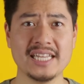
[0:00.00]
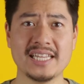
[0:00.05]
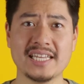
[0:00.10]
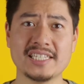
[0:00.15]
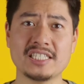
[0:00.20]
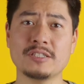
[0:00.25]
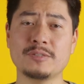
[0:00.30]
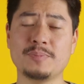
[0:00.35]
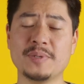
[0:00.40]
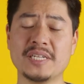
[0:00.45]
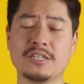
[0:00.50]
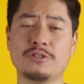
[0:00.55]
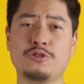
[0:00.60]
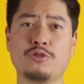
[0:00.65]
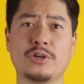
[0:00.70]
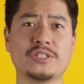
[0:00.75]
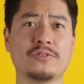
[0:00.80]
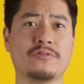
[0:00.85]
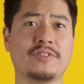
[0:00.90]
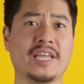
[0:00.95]
This has been
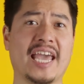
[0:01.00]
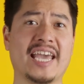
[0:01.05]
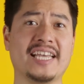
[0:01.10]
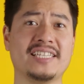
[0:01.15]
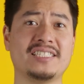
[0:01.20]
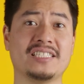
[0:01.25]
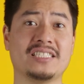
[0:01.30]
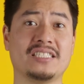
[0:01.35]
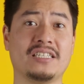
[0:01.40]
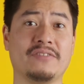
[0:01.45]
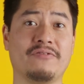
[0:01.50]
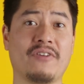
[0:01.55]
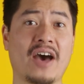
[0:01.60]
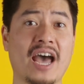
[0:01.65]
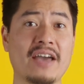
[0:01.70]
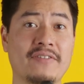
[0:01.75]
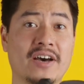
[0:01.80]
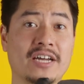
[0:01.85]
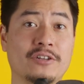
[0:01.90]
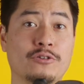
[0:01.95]
addressed with the
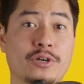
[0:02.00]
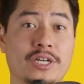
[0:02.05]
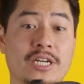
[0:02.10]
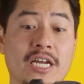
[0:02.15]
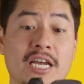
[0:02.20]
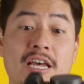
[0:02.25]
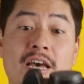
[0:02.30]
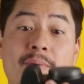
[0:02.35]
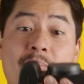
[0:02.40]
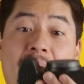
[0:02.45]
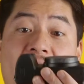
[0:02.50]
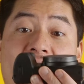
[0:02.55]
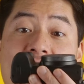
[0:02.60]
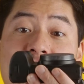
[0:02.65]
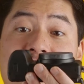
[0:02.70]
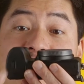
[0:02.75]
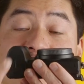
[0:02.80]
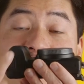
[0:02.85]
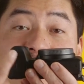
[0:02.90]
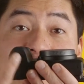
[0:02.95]
a6500 by
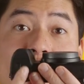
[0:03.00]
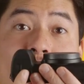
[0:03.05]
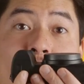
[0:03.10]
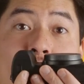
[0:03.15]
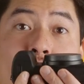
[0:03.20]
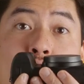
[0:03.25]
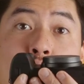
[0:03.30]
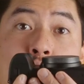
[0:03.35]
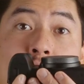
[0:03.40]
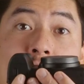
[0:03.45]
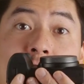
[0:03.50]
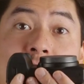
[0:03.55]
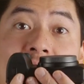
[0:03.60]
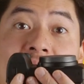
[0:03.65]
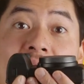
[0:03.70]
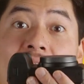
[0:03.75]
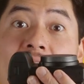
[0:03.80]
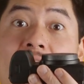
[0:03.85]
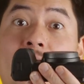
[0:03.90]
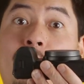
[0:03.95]
having a deeper grip,
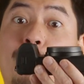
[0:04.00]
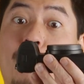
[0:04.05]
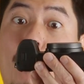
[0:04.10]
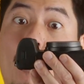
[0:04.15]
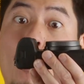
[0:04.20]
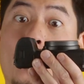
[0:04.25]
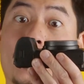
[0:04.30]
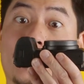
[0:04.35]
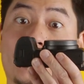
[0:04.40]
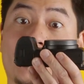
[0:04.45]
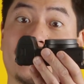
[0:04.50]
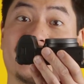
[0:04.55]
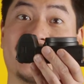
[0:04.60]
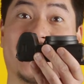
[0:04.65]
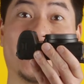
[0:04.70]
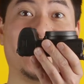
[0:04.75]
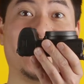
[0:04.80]
and boy does a